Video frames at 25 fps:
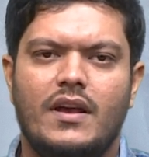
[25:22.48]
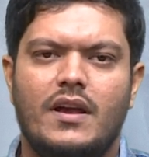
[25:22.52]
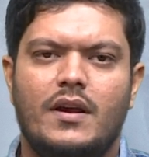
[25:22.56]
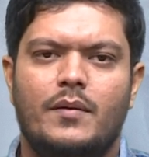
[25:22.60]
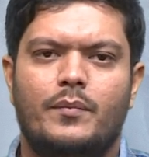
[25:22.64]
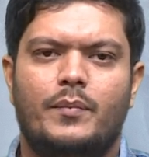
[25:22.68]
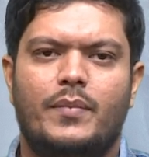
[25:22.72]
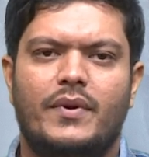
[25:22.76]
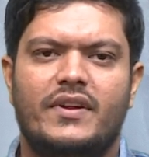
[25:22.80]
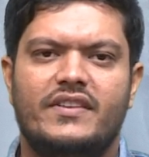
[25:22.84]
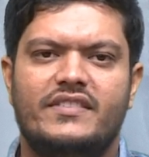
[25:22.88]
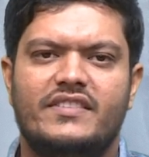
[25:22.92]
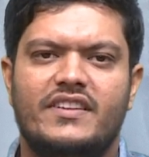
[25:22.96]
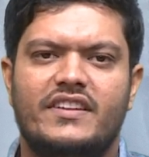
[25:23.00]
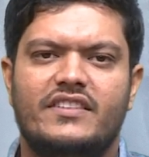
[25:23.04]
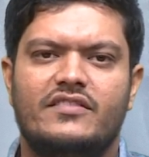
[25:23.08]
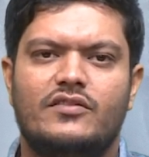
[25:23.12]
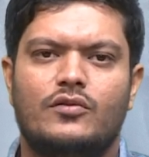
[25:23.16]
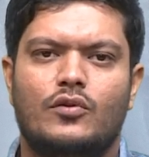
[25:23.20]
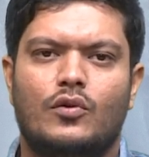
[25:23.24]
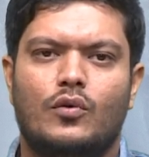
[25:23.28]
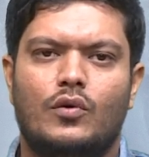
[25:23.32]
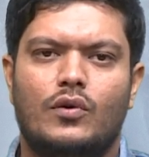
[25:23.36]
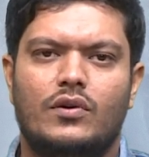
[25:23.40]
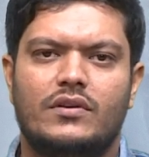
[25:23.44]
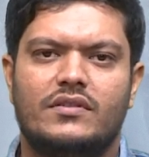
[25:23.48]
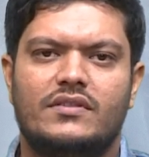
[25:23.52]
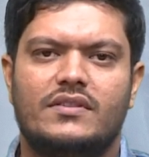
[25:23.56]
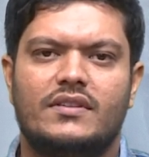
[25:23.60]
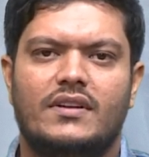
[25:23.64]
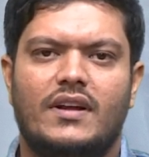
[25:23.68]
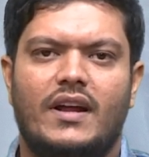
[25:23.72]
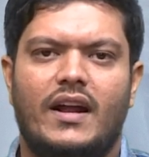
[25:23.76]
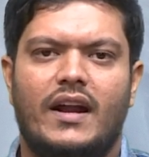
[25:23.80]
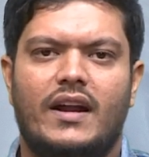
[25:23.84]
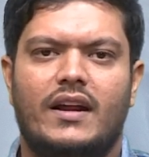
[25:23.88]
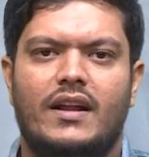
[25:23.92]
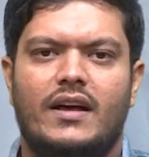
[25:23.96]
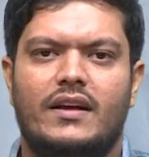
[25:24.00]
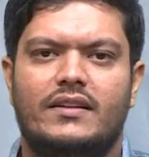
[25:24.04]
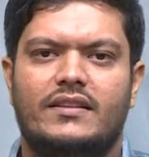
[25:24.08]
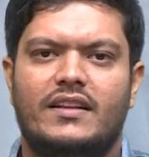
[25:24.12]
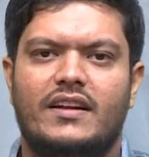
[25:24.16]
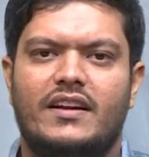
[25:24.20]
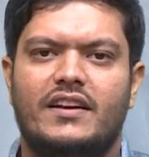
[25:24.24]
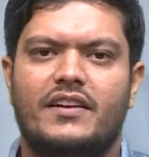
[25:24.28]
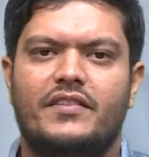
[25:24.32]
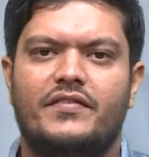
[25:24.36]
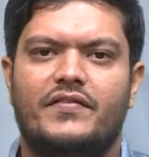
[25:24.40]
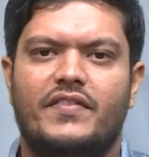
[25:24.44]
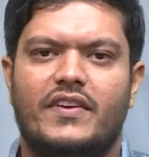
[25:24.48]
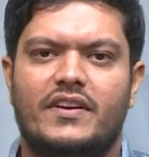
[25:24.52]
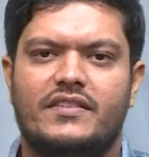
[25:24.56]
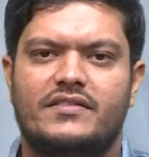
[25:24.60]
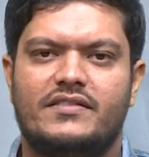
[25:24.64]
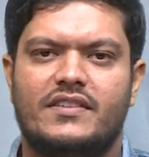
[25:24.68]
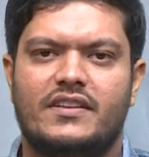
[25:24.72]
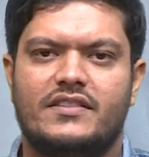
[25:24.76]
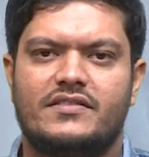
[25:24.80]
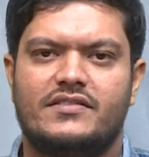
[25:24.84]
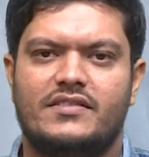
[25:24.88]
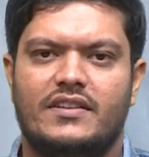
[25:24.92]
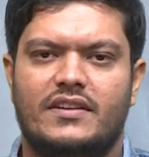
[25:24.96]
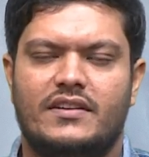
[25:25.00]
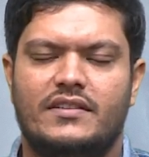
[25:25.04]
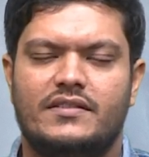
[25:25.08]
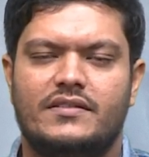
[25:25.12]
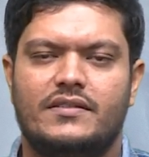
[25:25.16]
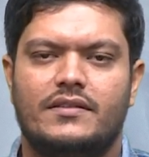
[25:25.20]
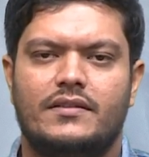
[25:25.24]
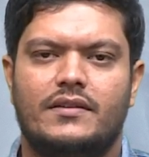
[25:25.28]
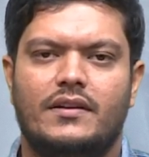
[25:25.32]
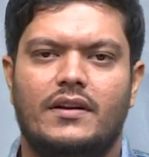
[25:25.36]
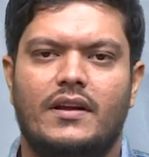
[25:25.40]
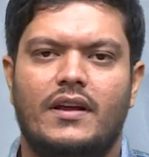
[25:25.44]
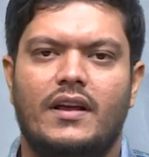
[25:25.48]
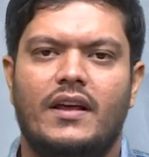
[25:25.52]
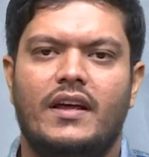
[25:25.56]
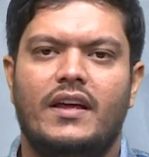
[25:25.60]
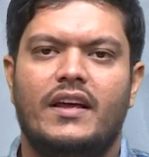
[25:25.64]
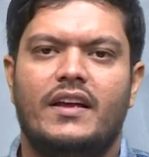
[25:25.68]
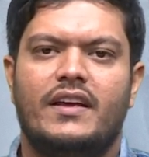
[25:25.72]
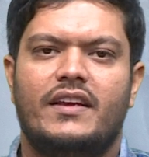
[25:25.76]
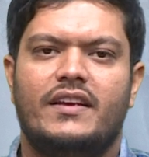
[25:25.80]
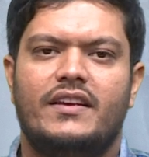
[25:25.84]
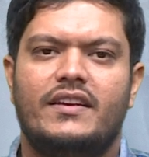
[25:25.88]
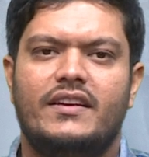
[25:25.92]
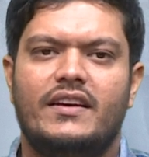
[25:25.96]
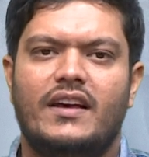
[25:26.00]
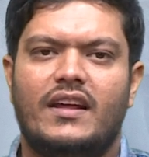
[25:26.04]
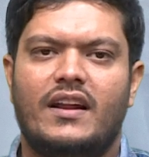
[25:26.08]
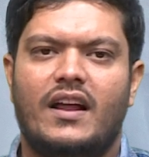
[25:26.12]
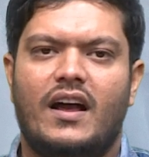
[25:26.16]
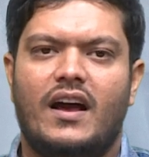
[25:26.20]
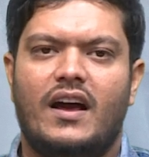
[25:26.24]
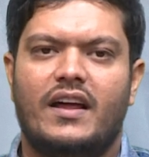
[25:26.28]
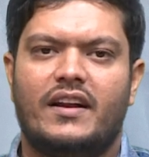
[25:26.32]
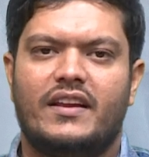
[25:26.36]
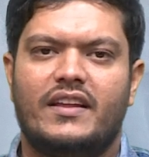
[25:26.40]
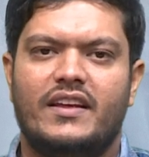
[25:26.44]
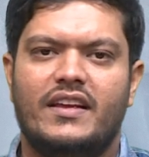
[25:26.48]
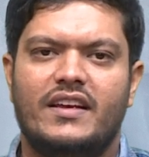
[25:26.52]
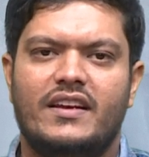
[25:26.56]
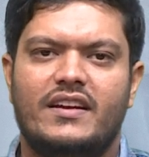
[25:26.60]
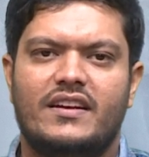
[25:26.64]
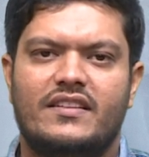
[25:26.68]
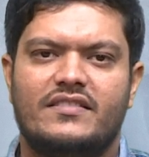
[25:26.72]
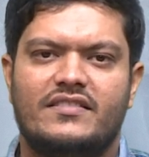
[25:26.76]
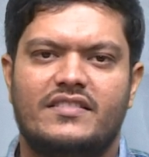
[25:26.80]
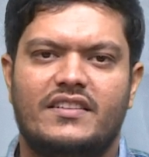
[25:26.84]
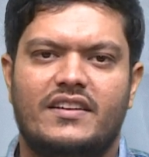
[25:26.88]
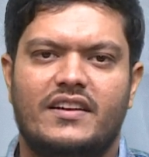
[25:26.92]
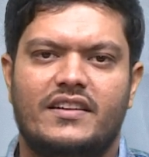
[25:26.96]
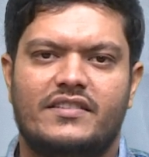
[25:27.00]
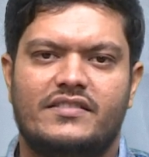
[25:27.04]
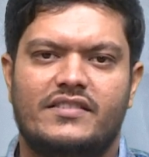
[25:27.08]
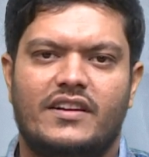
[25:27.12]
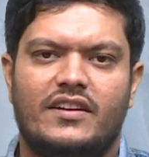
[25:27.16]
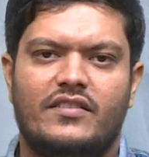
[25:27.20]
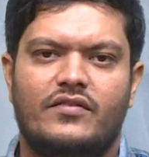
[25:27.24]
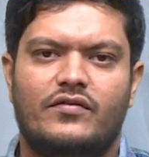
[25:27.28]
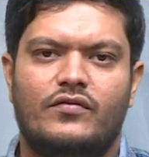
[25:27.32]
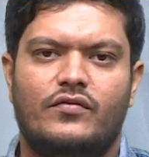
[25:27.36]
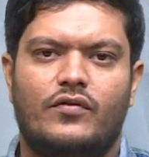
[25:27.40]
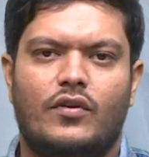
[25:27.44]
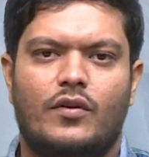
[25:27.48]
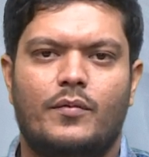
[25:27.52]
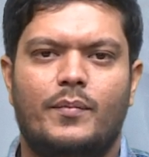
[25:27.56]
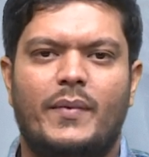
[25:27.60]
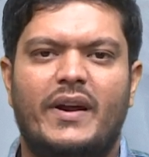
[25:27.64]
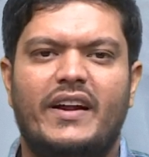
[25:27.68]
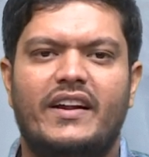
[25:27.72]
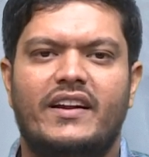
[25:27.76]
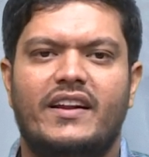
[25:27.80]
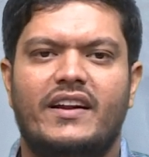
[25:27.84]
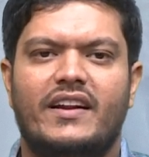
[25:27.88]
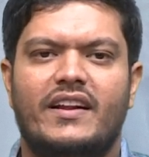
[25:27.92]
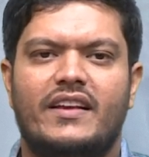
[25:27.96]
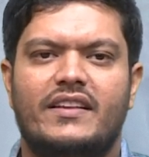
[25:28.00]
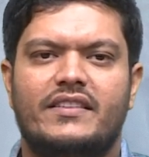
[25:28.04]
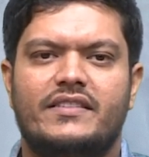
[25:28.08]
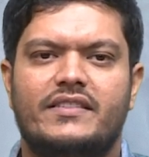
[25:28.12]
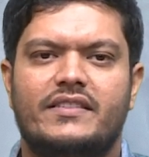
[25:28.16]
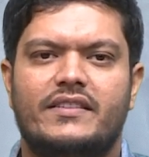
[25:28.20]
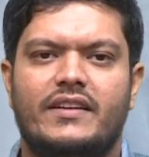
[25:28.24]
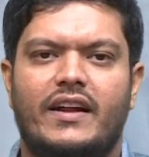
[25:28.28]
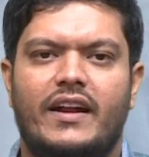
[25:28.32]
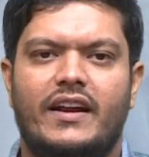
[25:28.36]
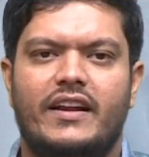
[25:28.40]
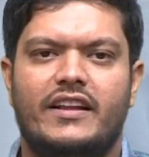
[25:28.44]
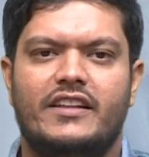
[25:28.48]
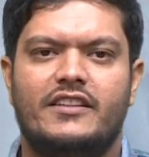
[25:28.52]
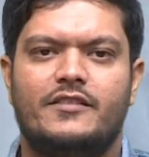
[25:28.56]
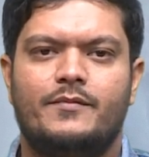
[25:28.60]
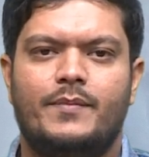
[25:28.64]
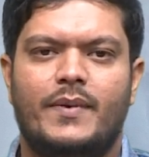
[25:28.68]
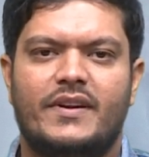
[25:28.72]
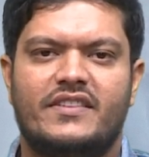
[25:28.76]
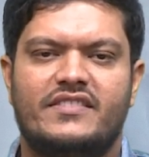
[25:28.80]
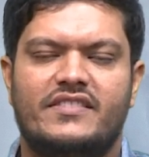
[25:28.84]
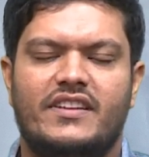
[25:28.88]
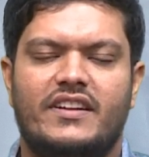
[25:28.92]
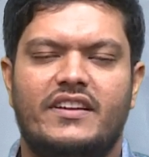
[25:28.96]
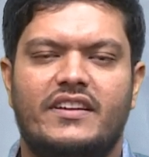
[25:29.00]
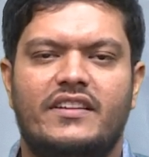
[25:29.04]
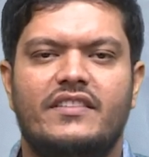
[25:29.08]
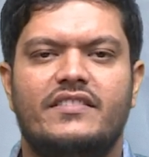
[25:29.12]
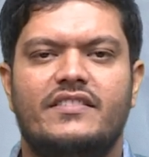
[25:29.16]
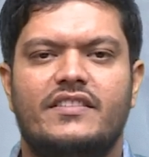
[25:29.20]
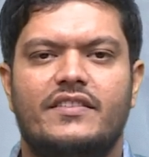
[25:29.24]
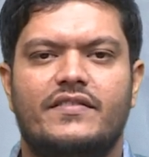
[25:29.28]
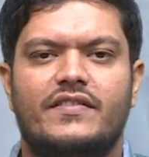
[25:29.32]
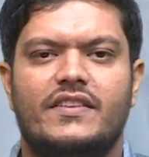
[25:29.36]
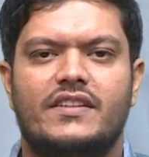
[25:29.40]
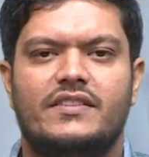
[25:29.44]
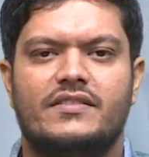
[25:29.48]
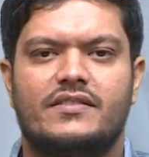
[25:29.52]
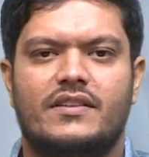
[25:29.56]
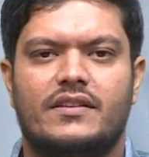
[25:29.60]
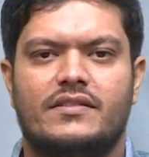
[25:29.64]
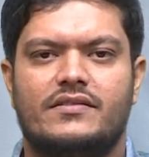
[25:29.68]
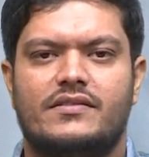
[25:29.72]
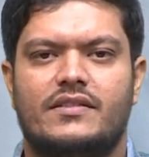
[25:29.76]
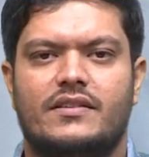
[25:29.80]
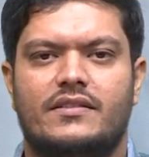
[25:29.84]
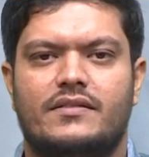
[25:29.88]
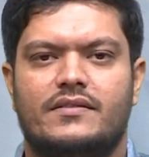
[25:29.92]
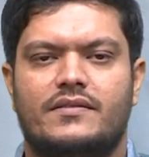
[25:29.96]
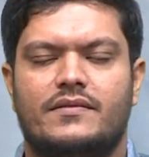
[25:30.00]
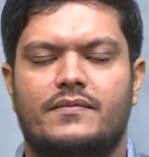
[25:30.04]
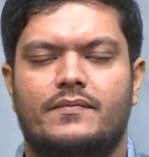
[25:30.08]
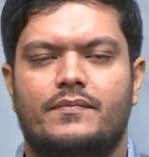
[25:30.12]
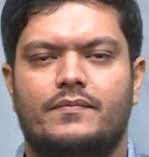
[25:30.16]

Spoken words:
Bridges, roads and other infrastructures. Here are key considerations for maintenance and inspection in civil structures.